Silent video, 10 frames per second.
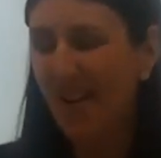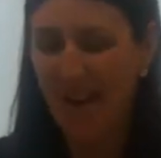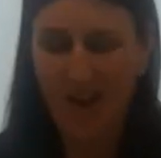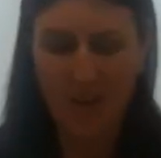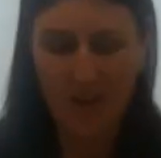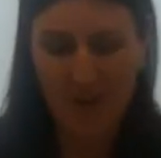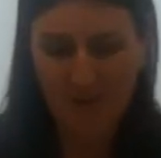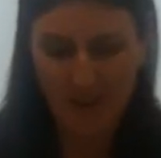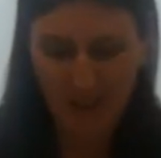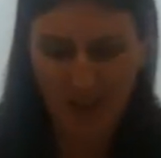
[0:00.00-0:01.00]
Um, and I'm
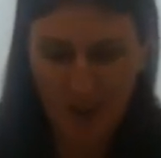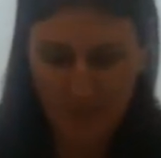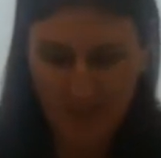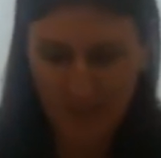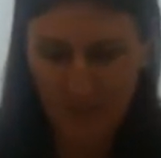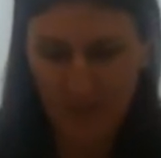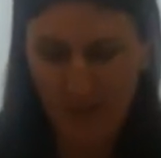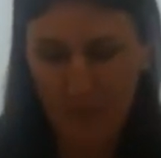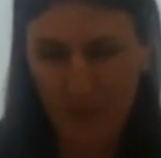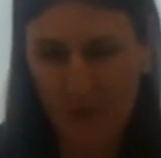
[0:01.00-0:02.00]
very happy to be
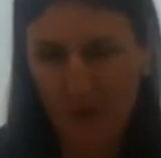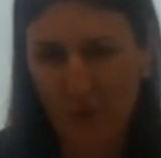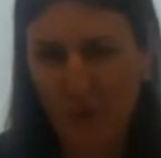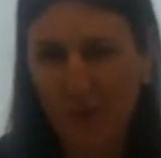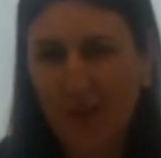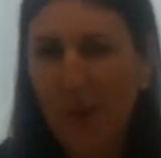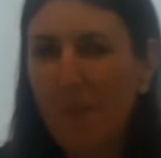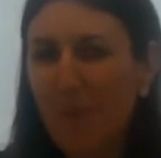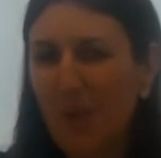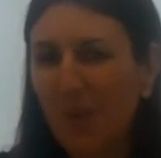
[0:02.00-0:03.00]
able to
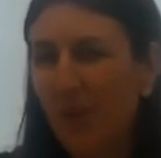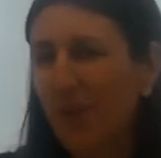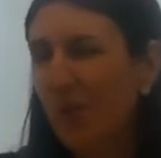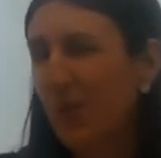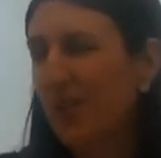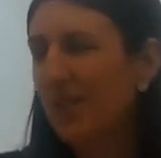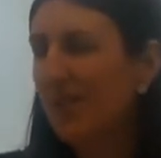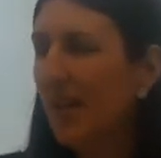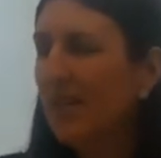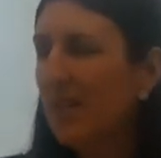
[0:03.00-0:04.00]
meet with you and
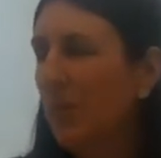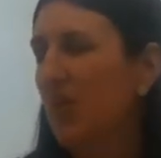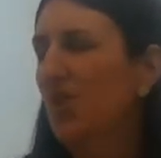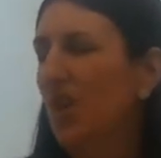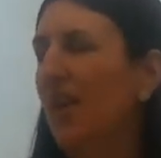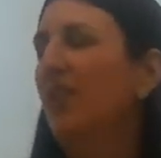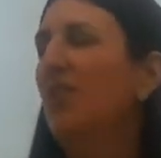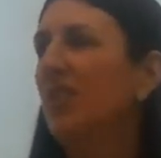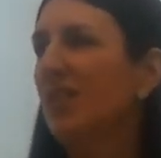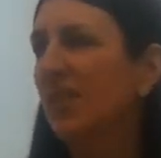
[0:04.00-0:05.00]
discuss some of the
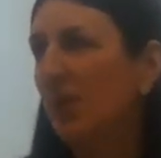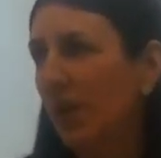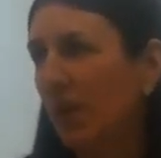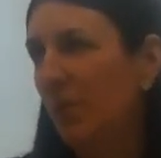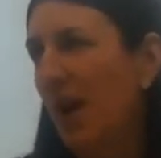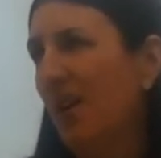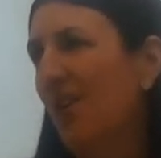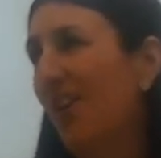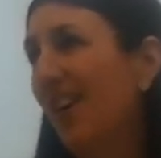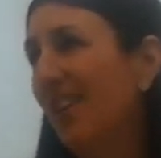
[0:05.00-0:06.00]
challenges that are going back
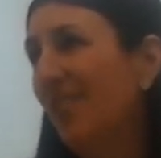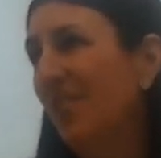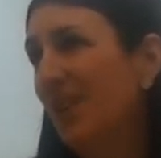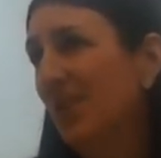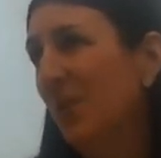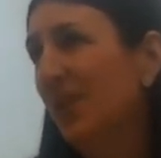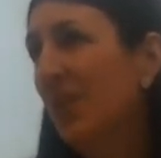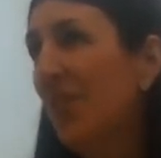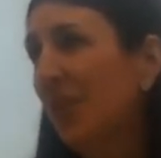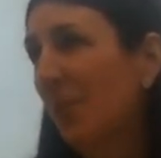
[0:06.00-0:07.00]
on in Venezuela
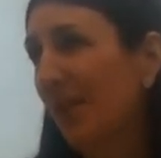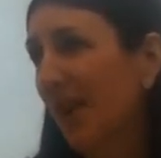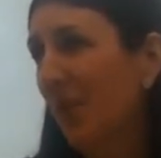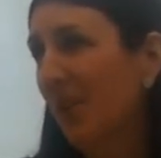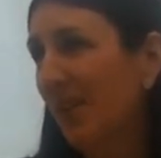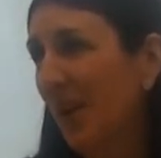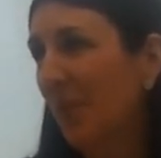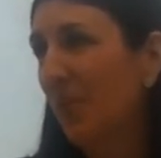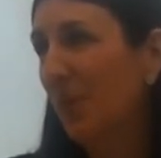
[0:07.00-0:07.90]
and think about how we can help the